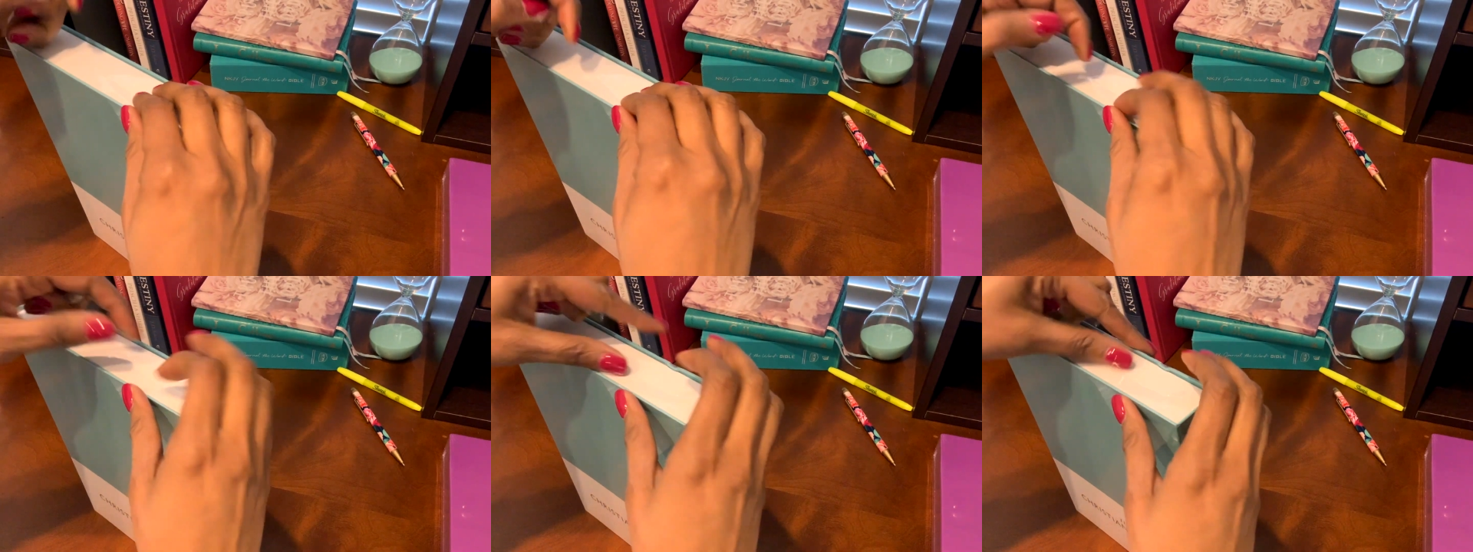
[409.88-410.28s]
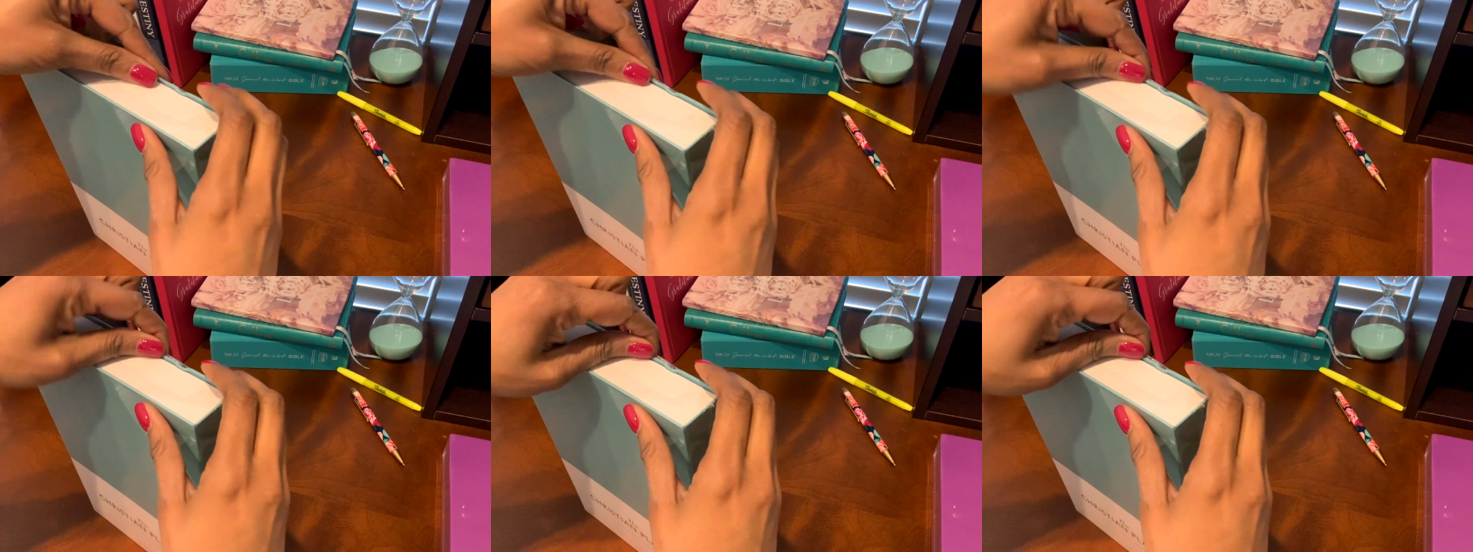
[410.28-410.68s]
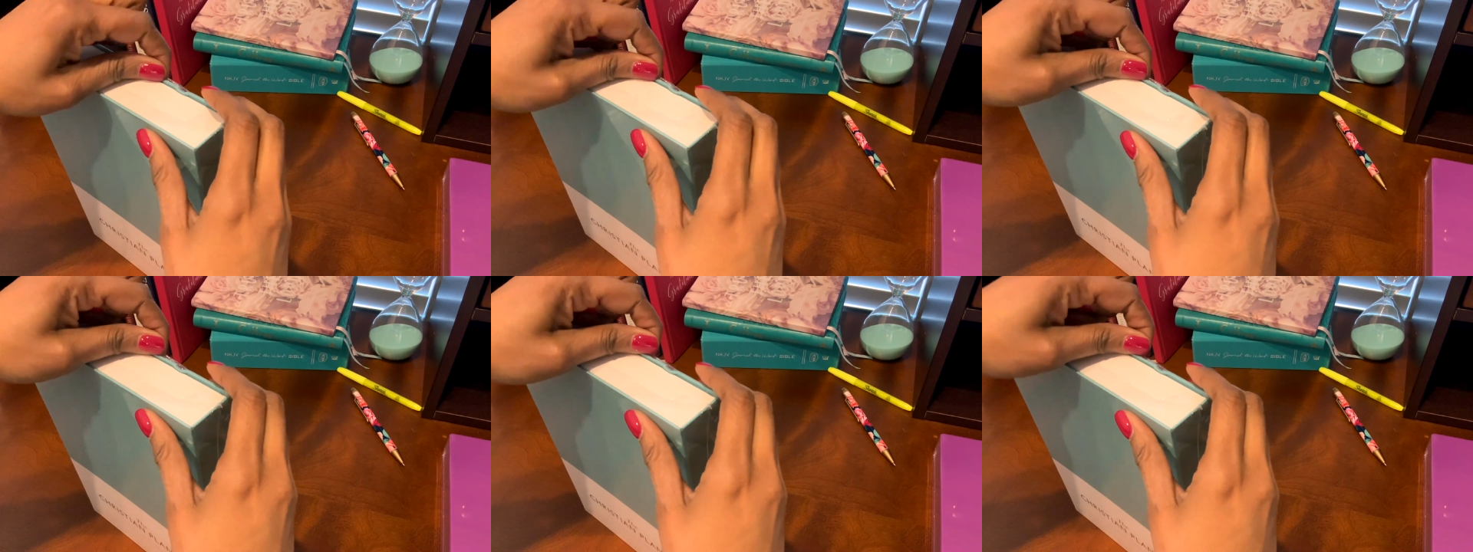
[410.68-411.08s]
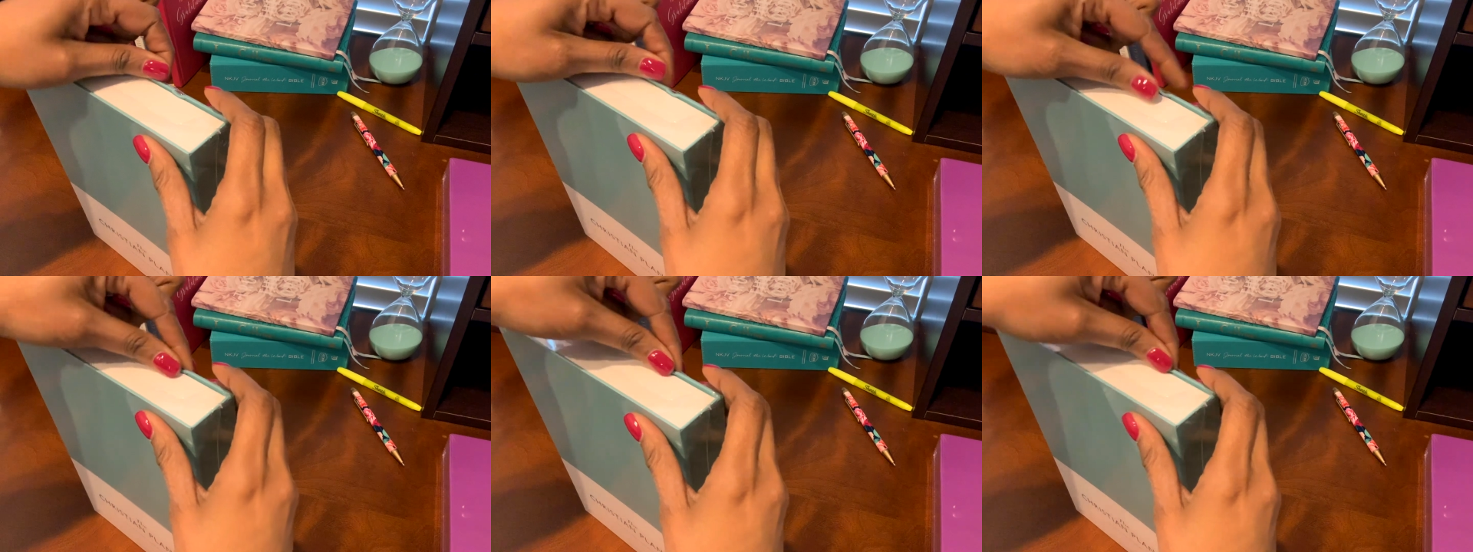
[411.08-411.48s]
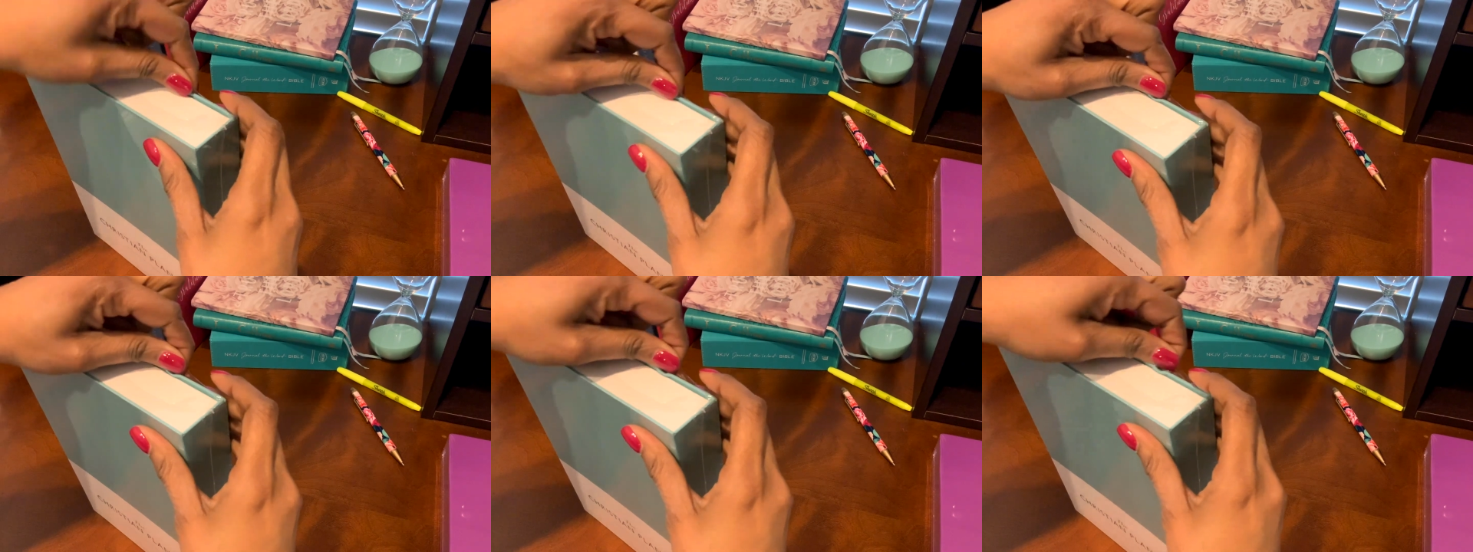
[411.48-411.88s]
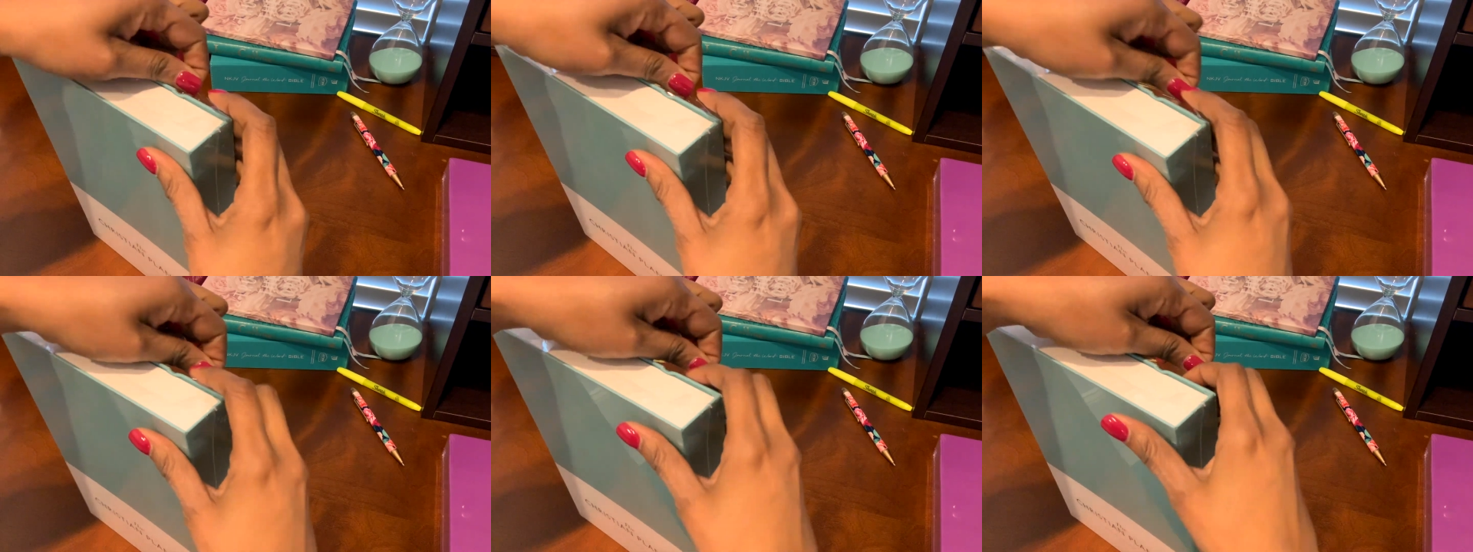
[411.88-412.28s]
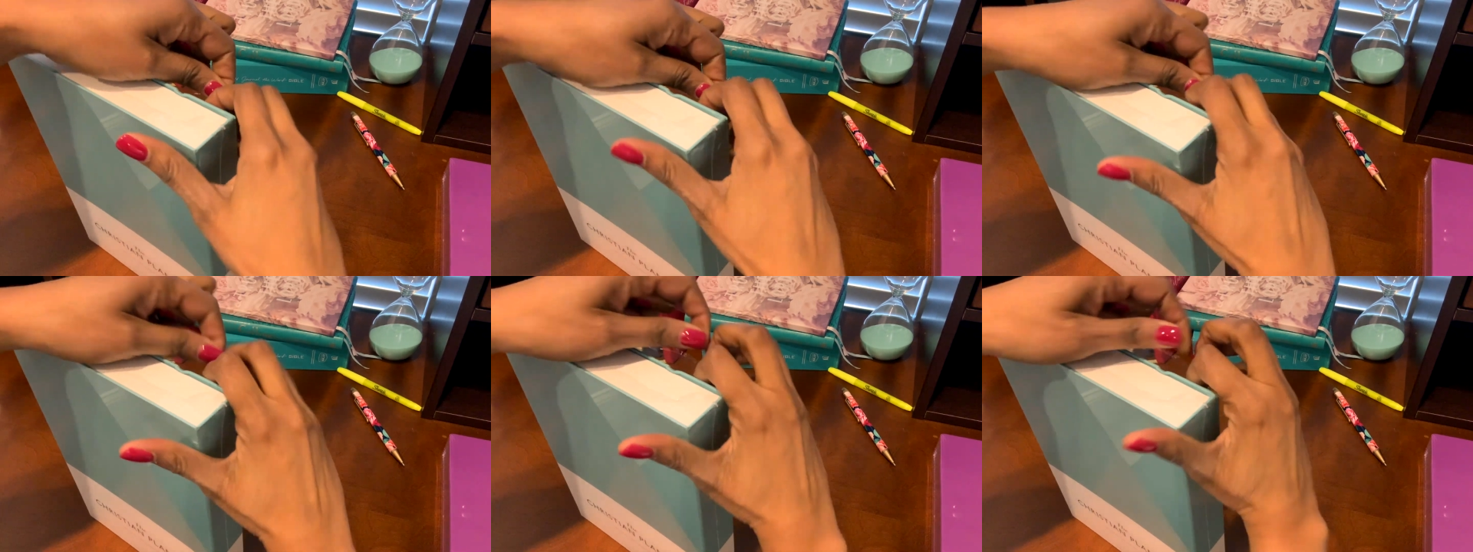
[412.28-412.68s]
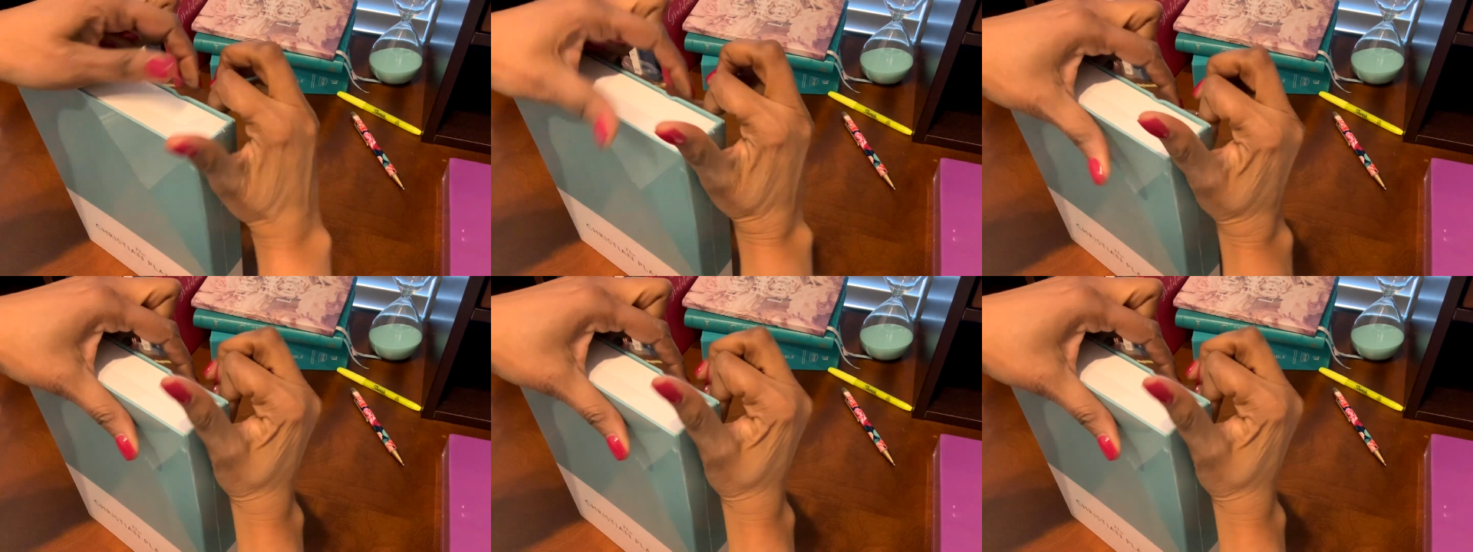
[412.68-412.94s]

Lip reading: (no speaker visible)